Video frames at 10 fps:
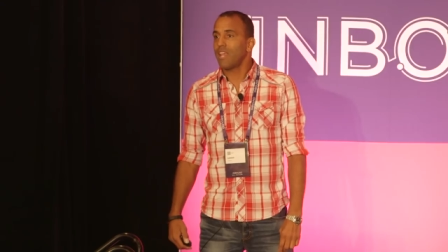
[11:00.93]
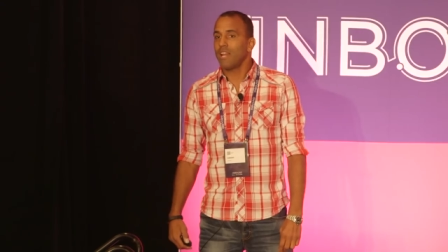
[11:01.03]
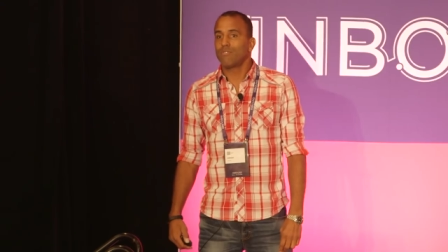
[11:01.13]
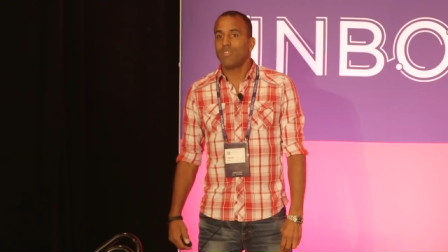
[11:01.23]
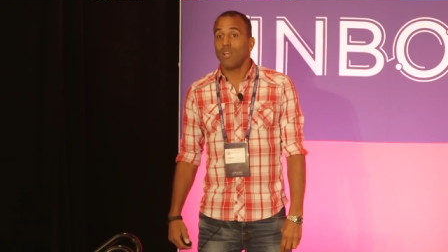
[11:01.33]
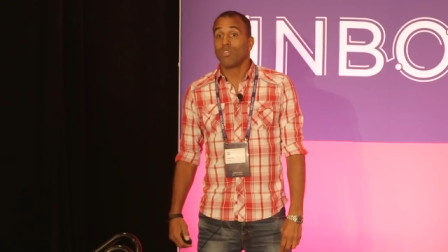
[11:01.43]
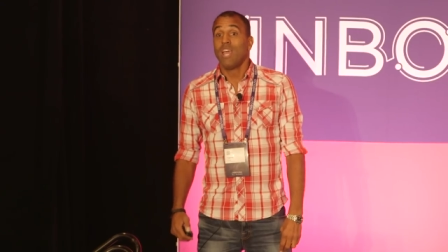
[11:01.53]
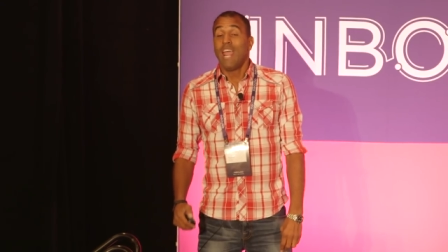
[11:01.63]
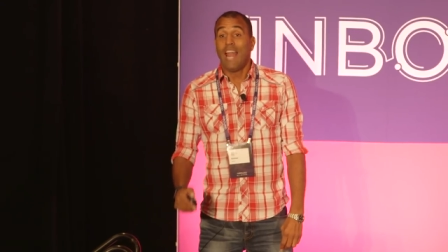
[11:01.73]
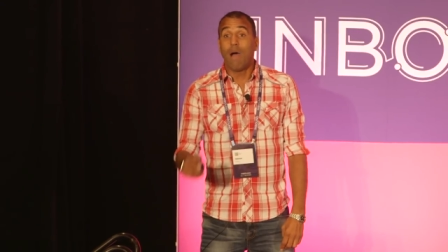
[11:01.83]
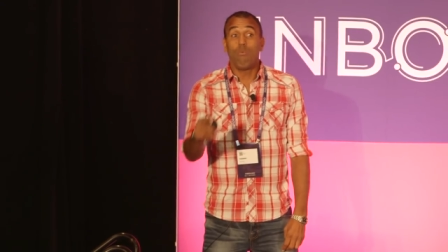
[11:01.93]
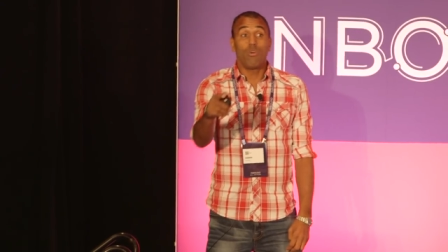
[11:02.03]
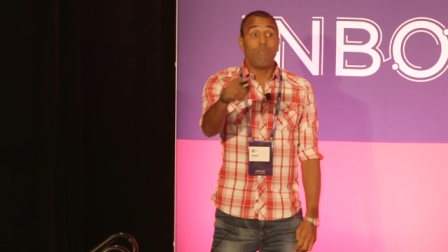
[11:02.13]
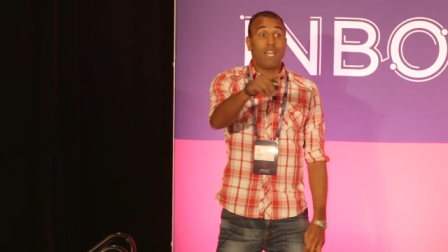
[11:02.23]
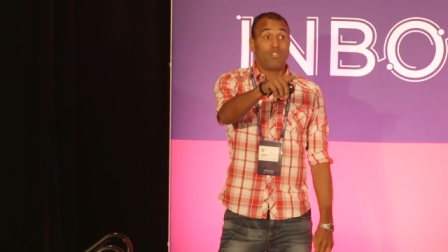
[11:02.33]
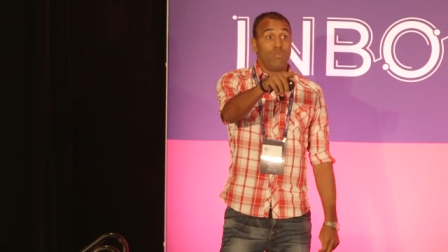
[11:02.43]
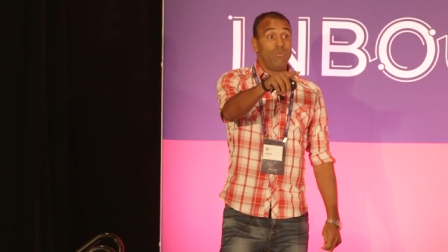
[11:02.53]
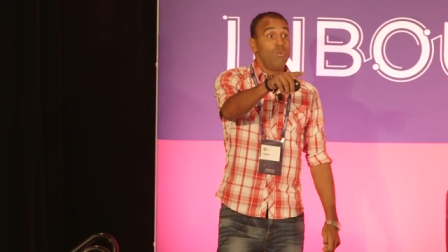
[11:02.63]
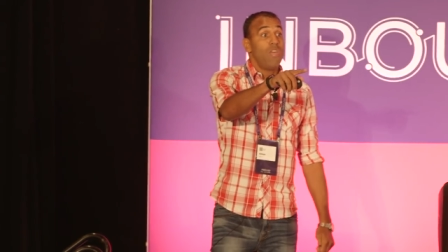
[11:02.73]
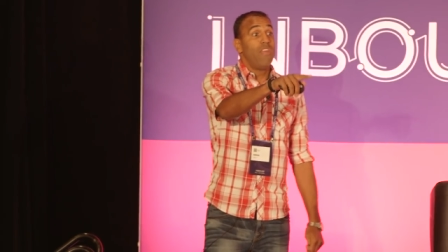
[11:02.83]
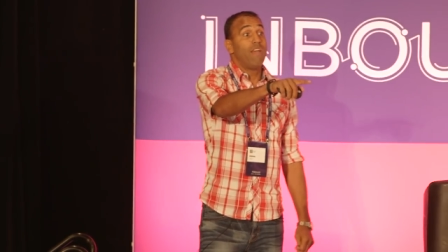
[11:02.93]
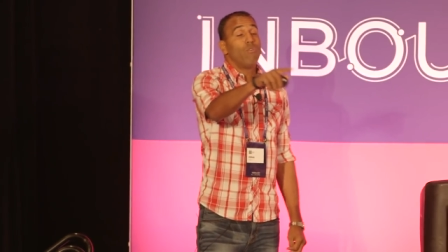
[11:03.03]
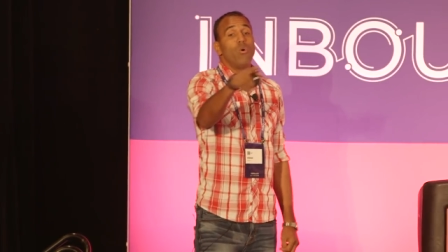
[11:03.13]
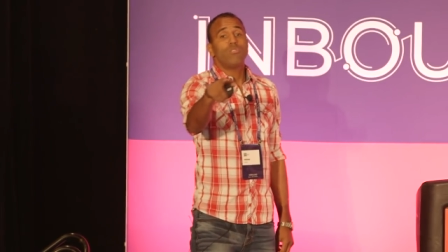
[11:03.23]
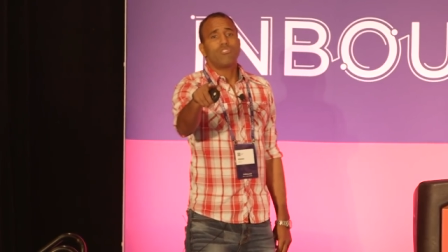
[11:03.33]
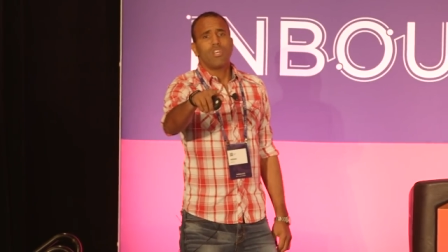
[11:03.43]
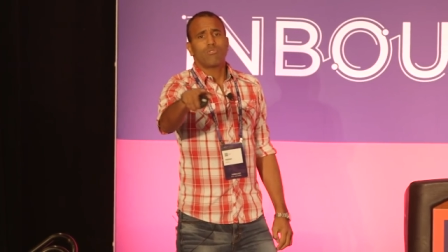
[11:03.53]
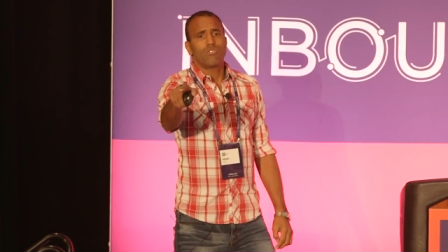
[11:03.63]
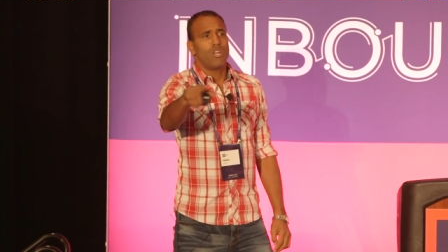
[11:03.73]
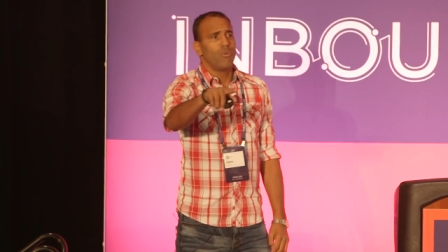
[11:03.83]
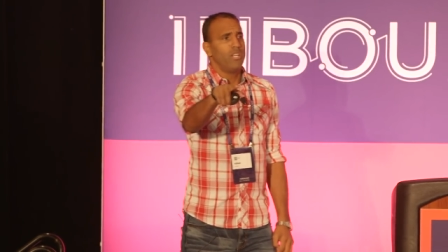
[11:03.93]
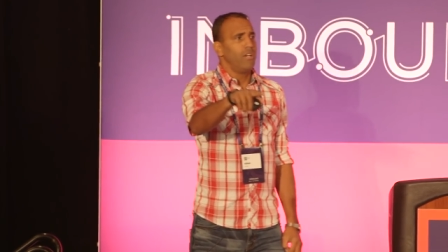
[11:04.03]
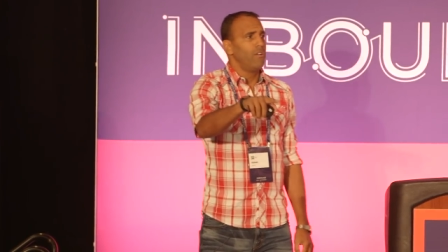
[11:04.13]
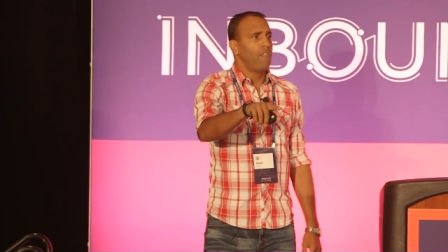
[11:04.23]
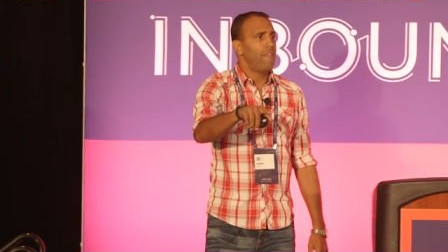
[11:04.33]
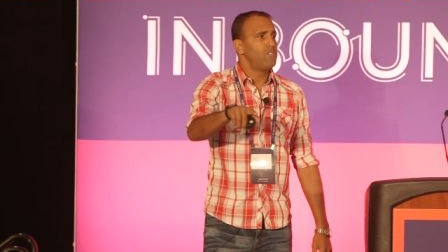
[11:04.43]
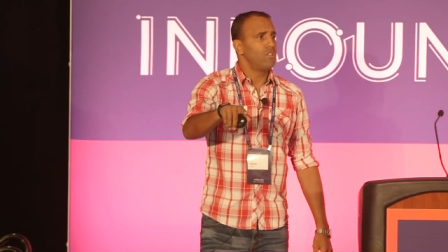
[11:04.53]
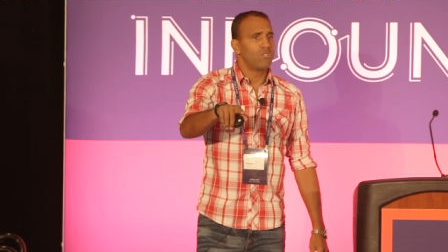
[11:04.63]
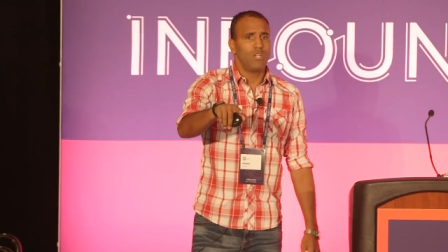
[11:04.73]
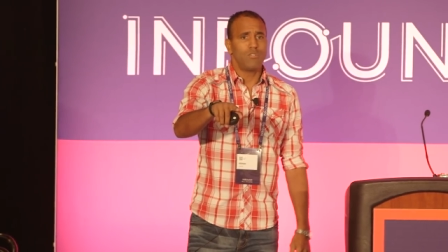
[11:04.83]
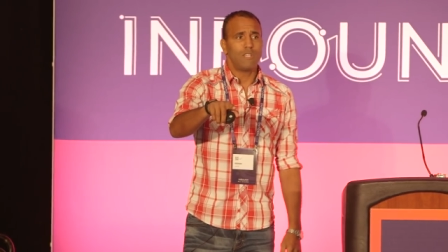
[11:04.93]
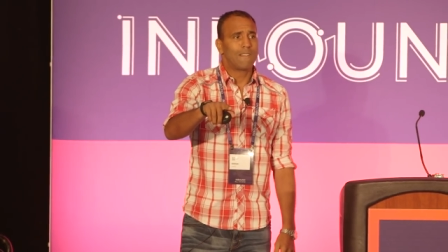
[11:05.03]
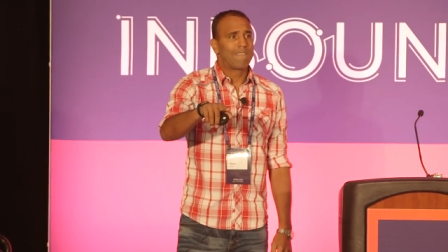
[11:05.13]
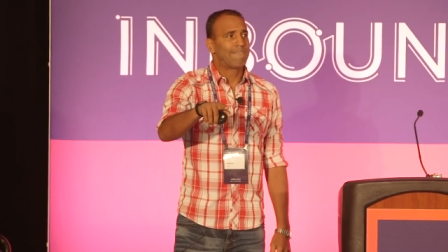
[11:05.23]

state of sales. And I'm willing to bet you that every, who's a sales leader in here? Any sales leaders?